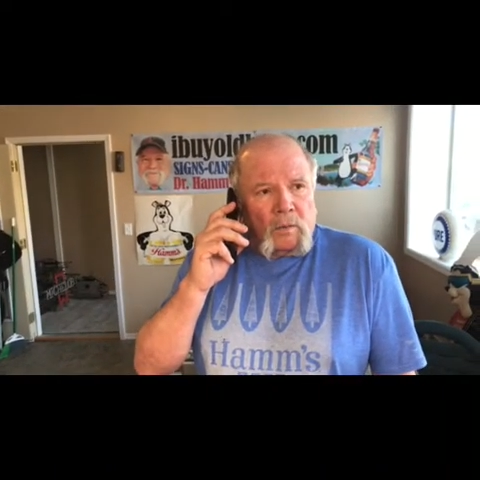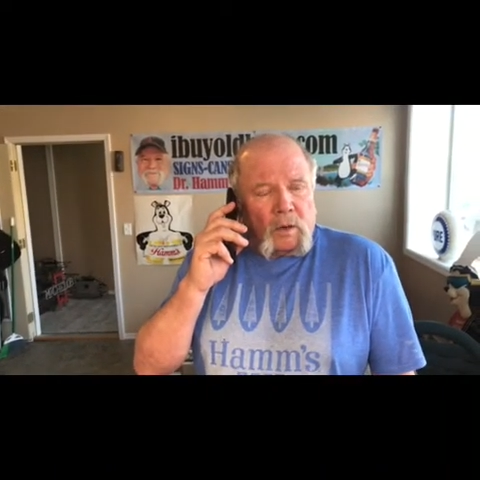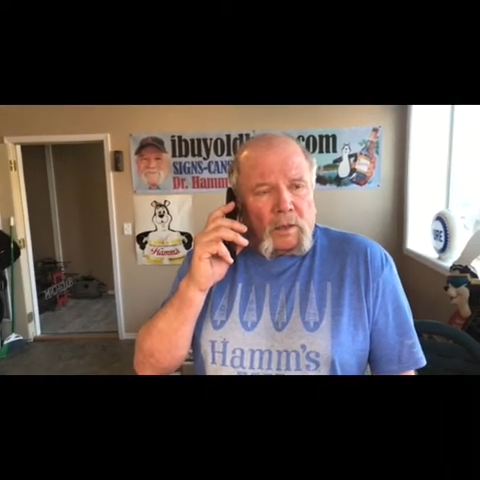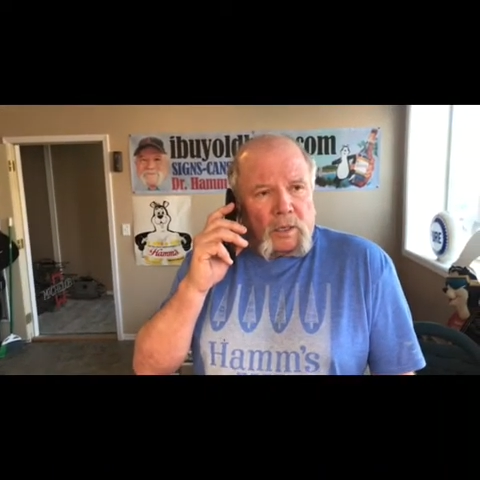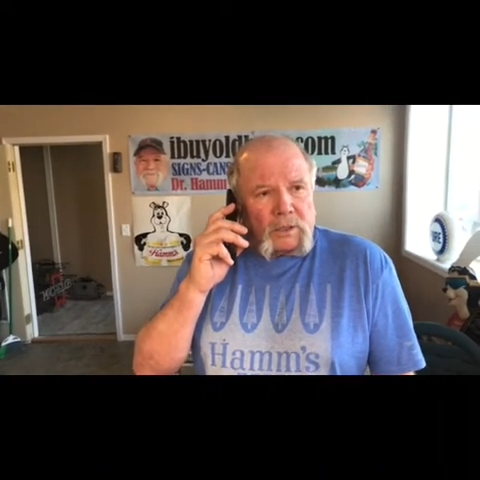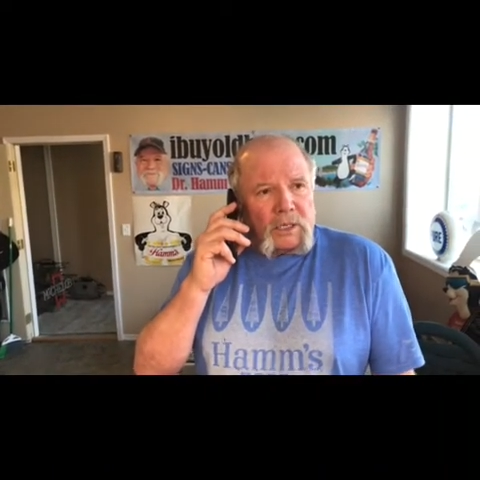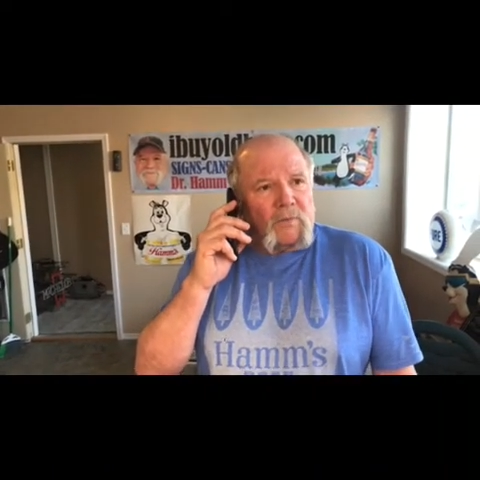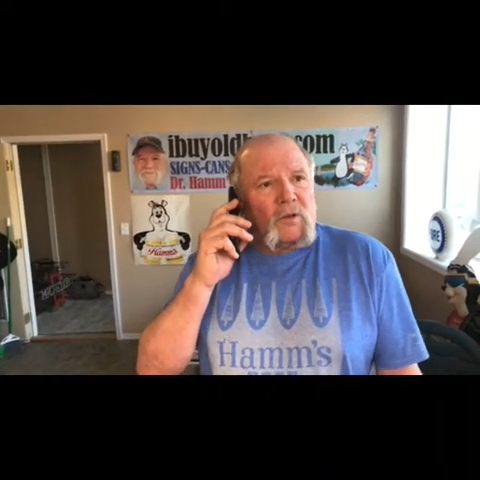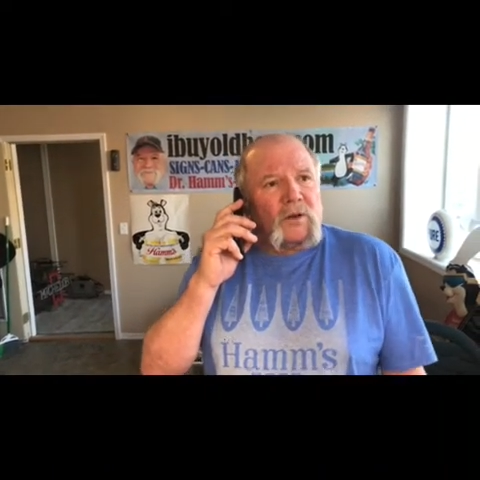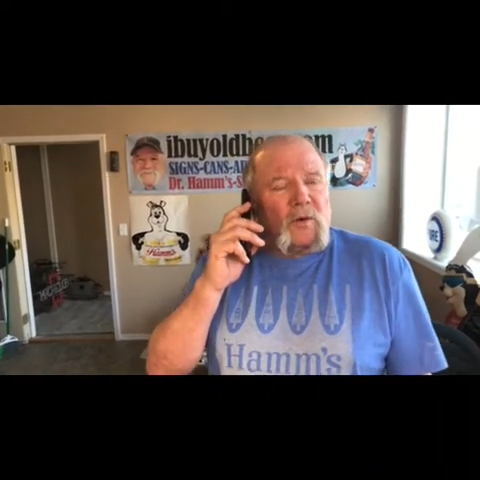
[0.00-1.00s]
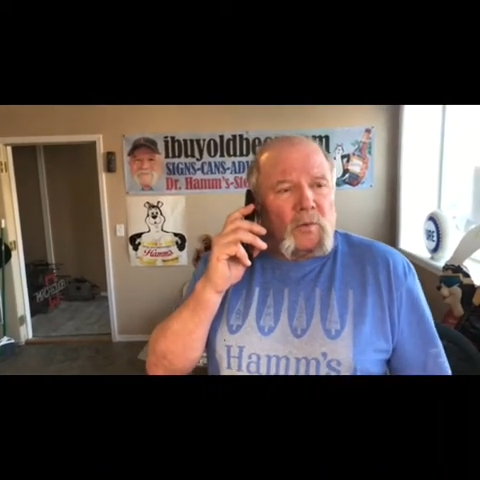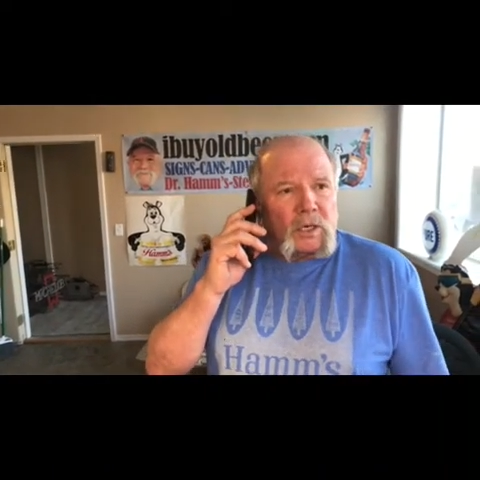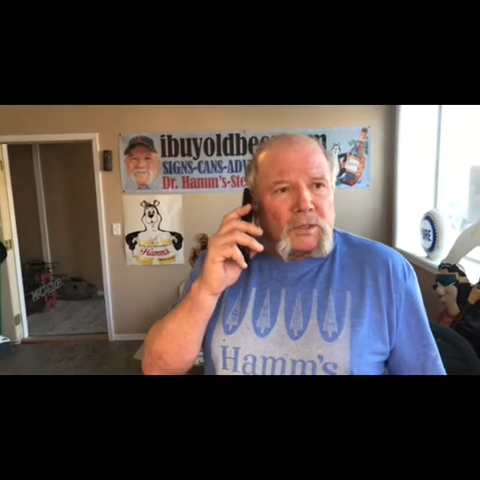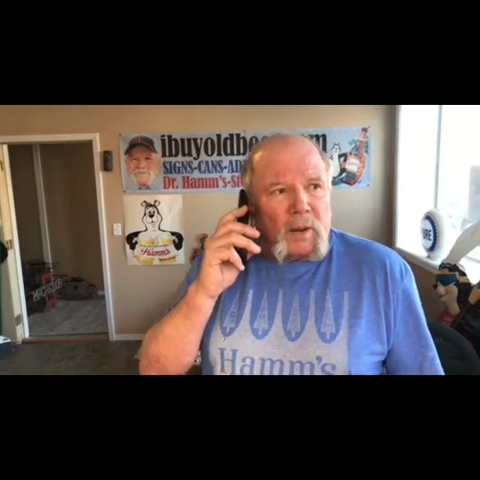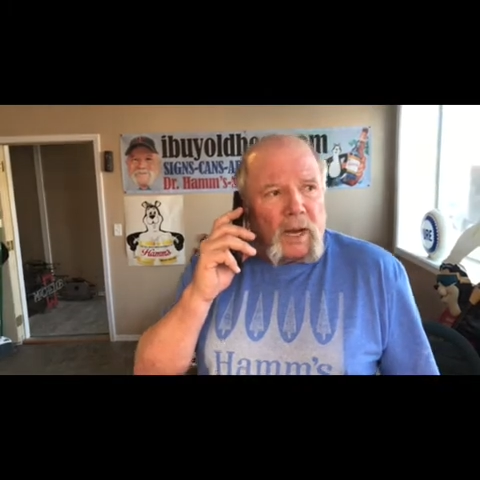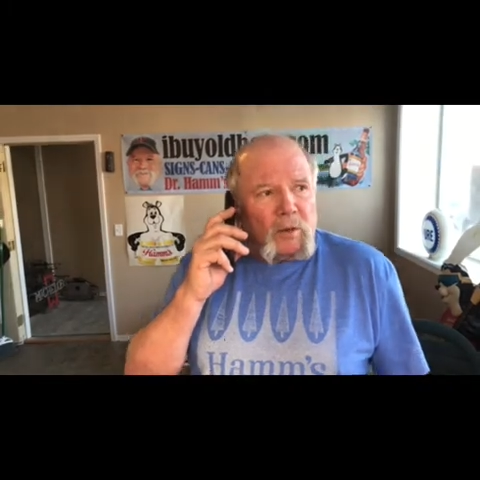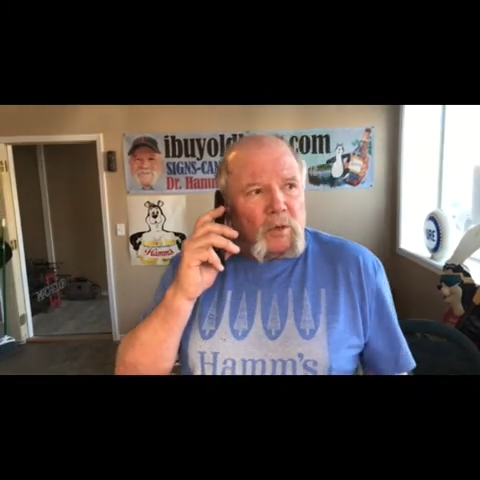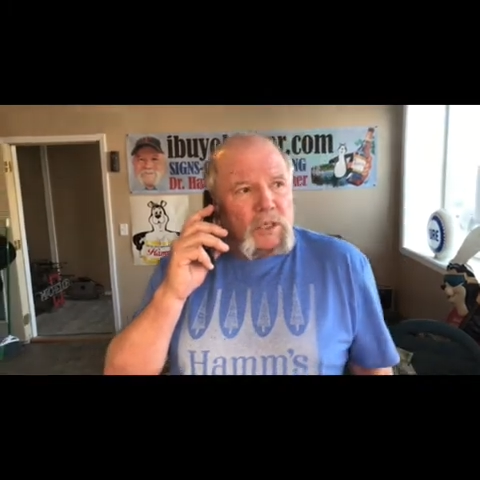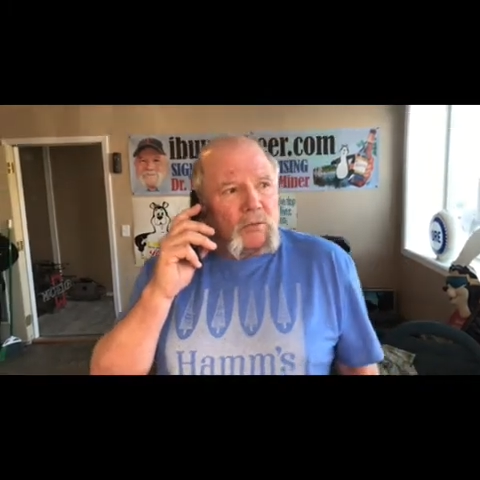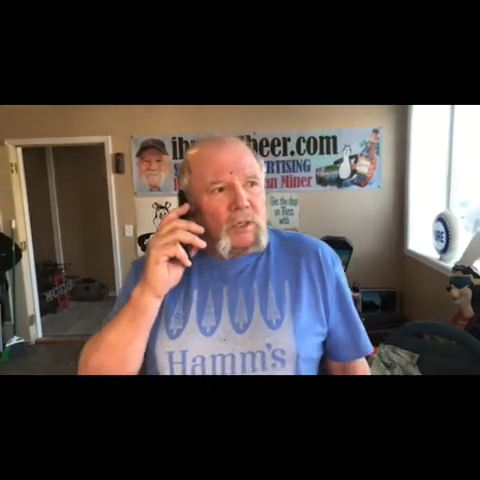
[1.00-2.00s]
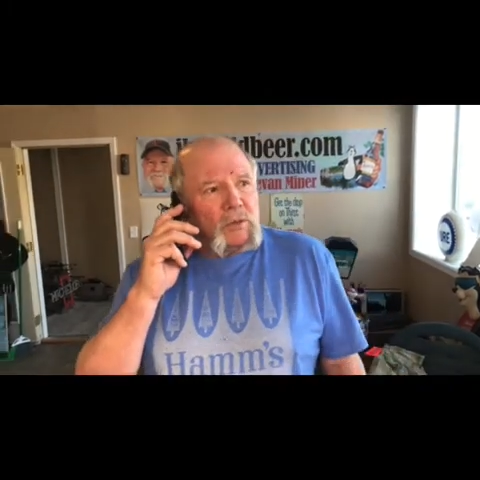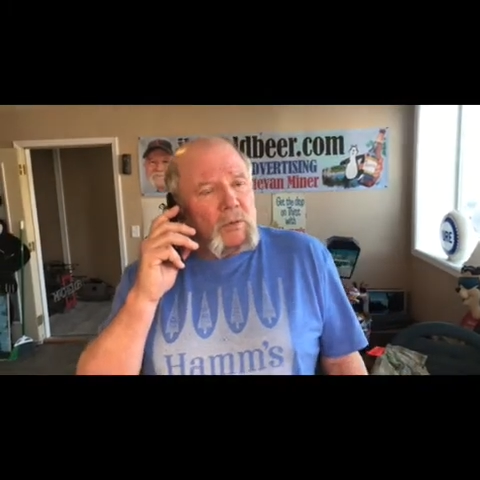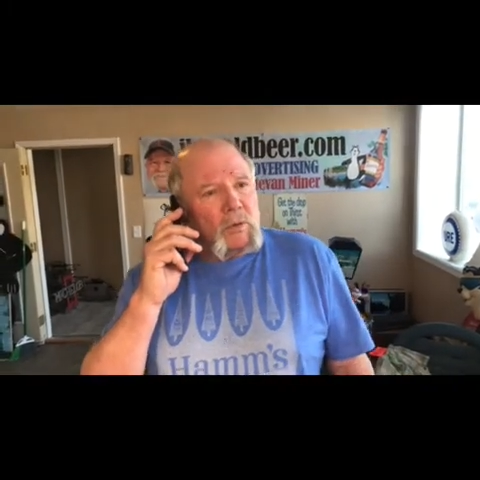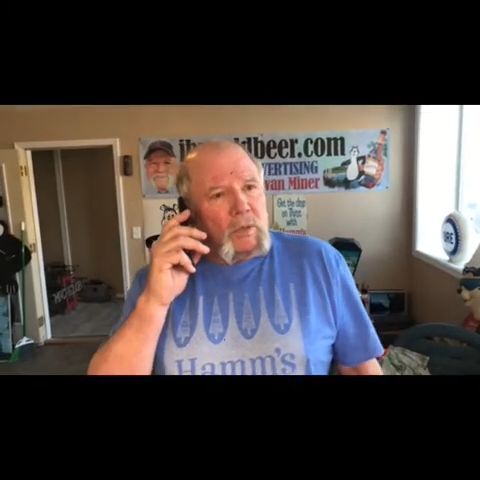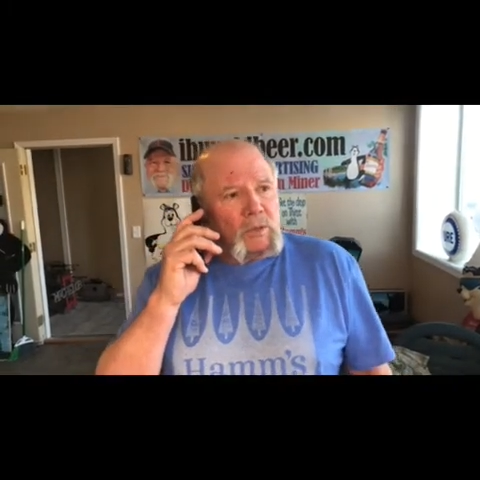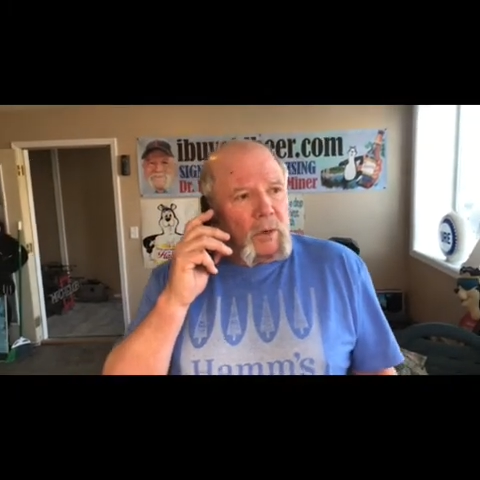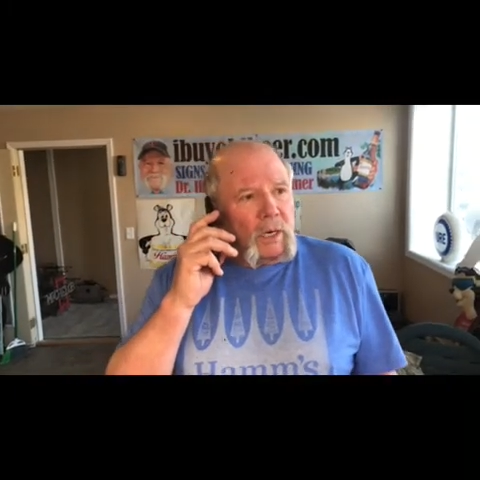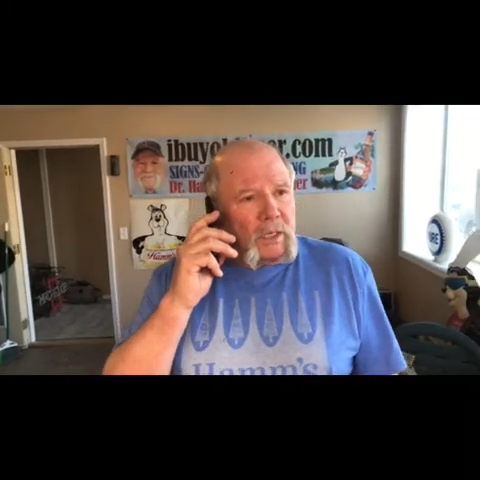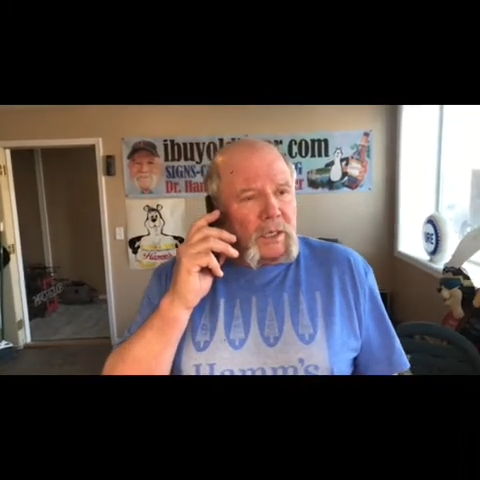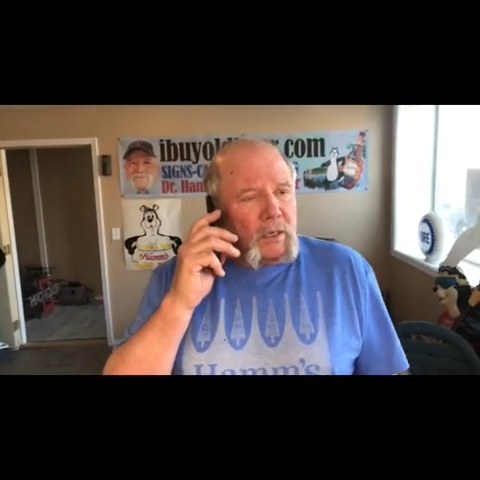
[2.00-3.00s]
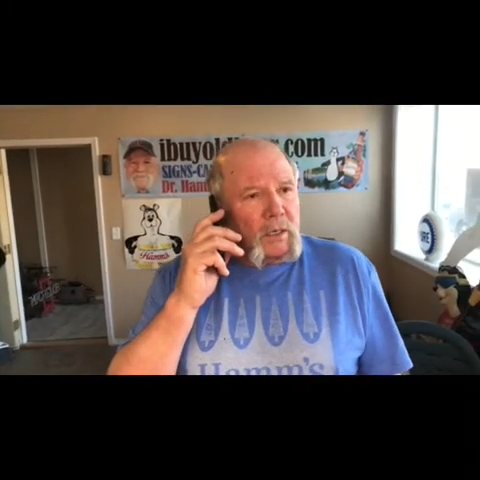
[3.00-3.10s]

Well, there's several different ones made. Which one is it?